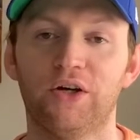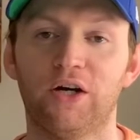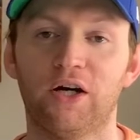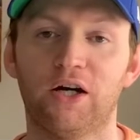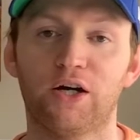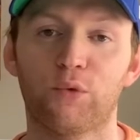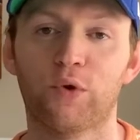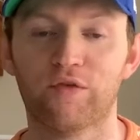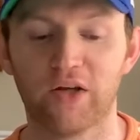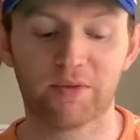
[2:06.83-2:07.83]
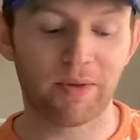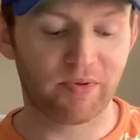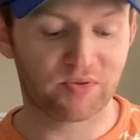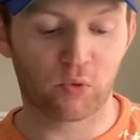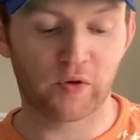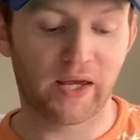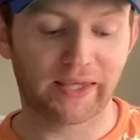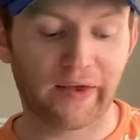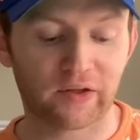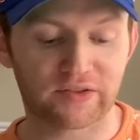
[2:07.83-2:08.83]
Would have liked maybe some more of
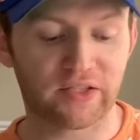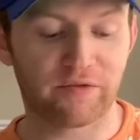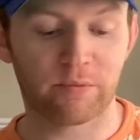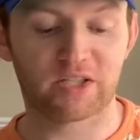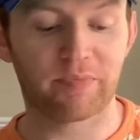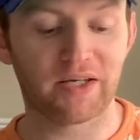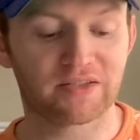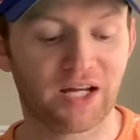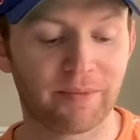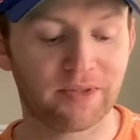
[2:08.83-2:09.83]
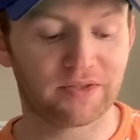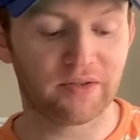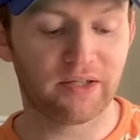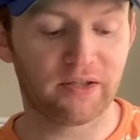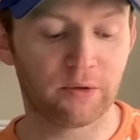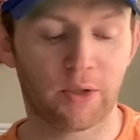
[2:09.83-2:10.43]
that Galaxy from the Space Diamonds in there.